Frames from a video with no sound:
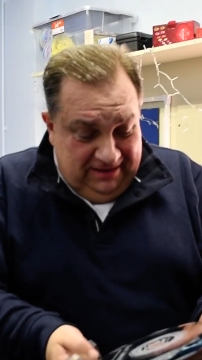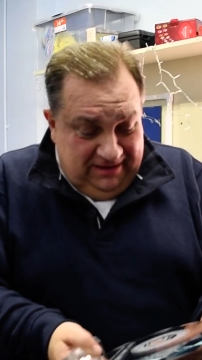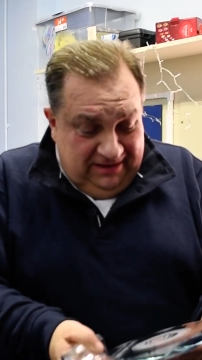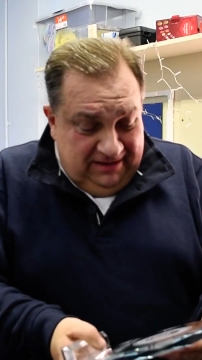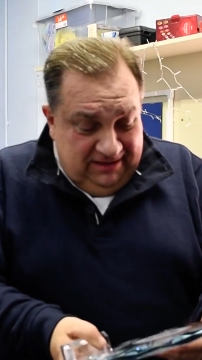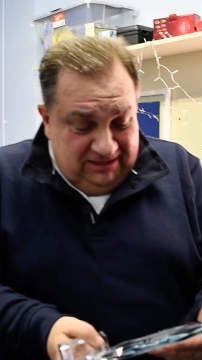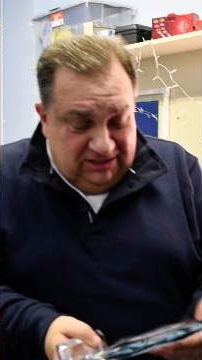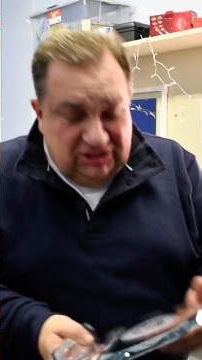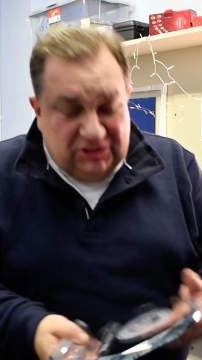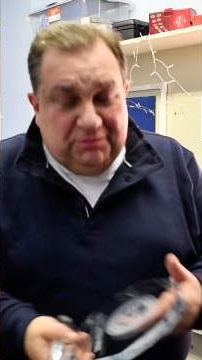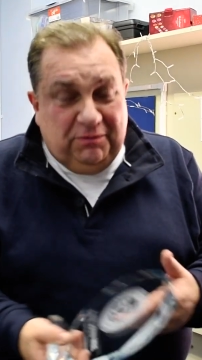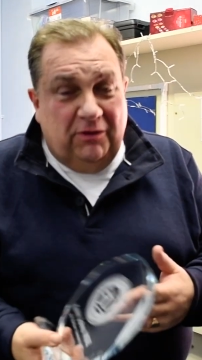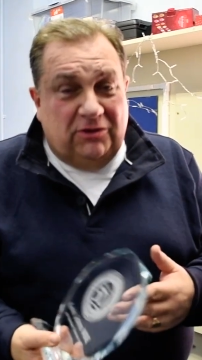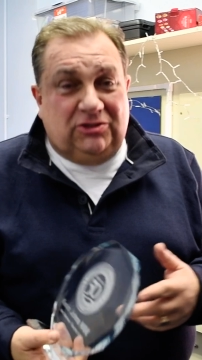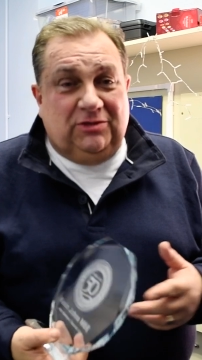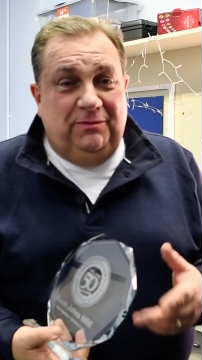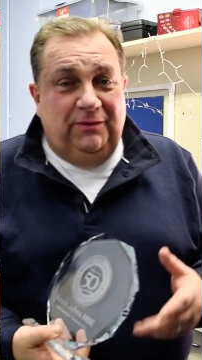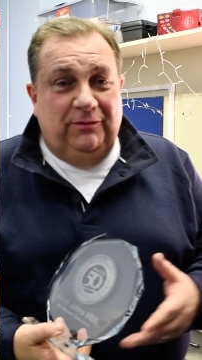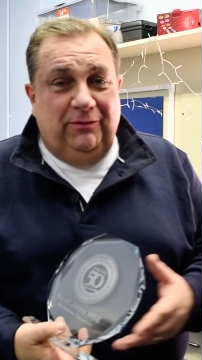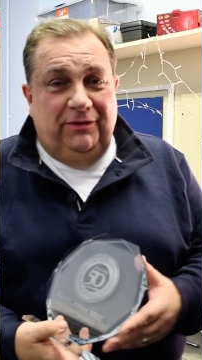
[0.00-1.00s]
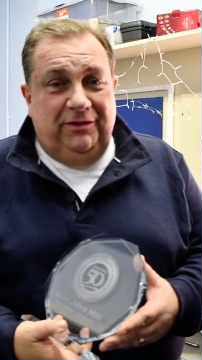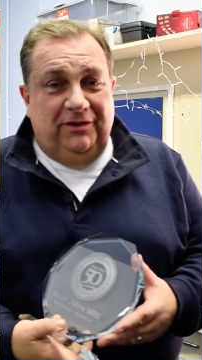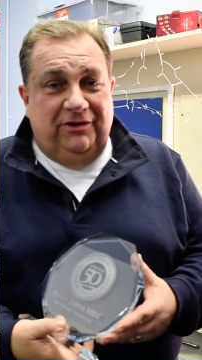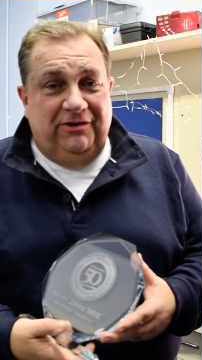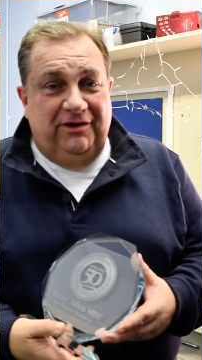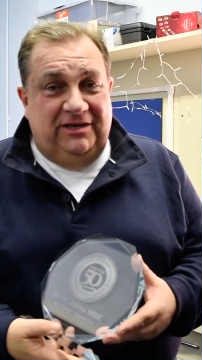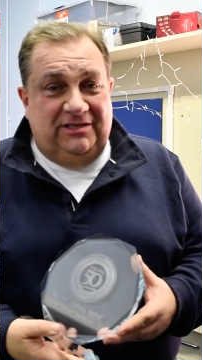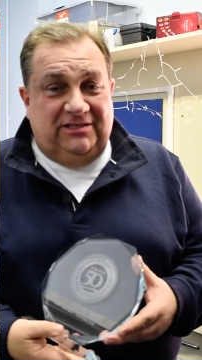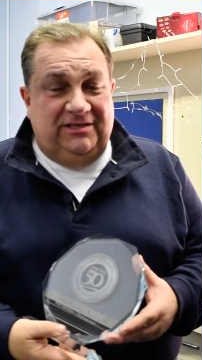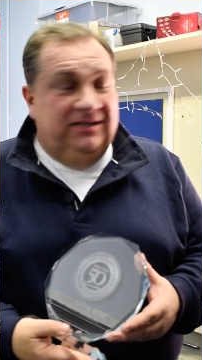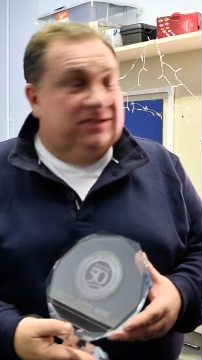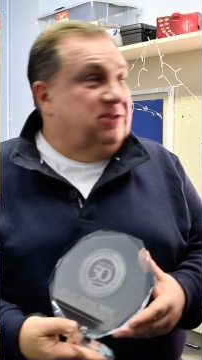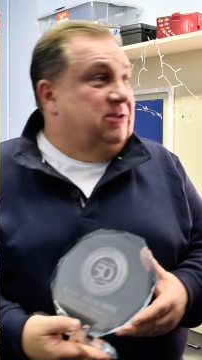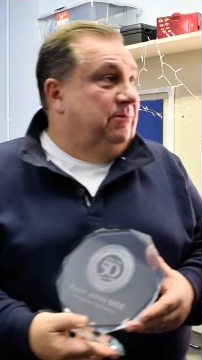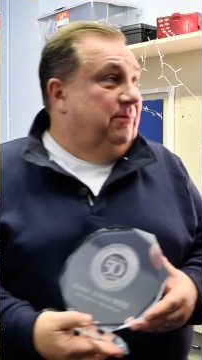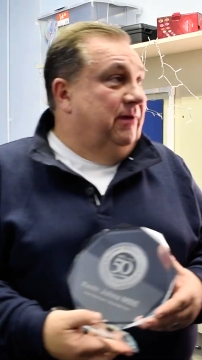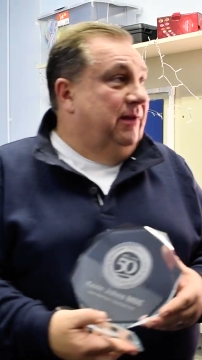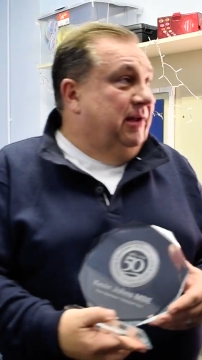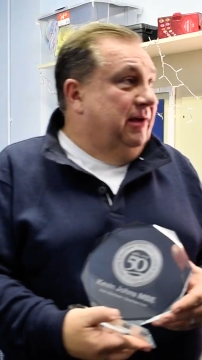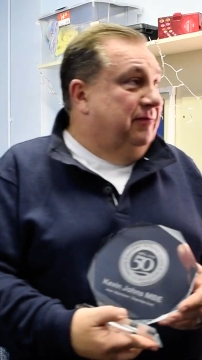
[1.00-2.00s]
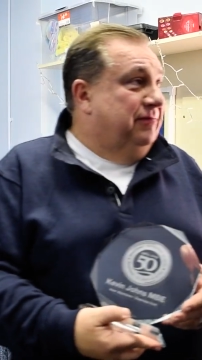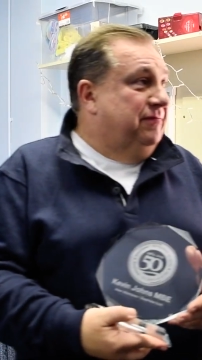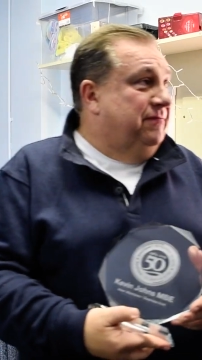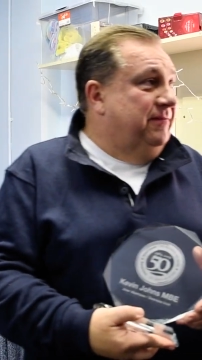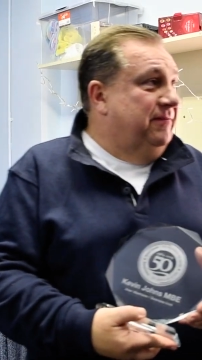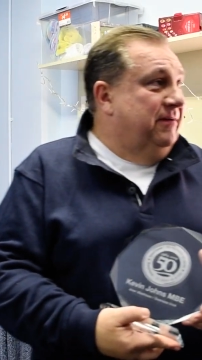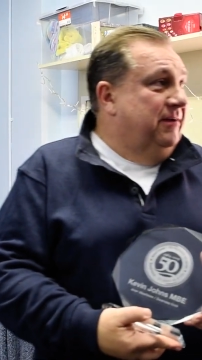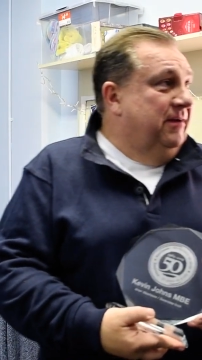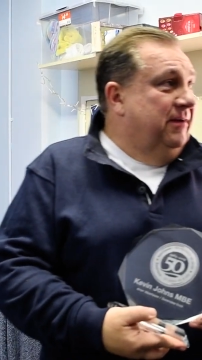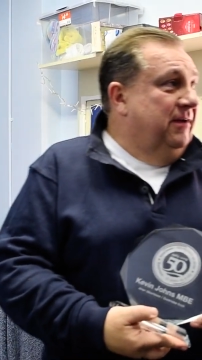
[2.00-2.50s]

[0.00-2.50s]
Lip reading: This is possibly one of the greatest nights of my life.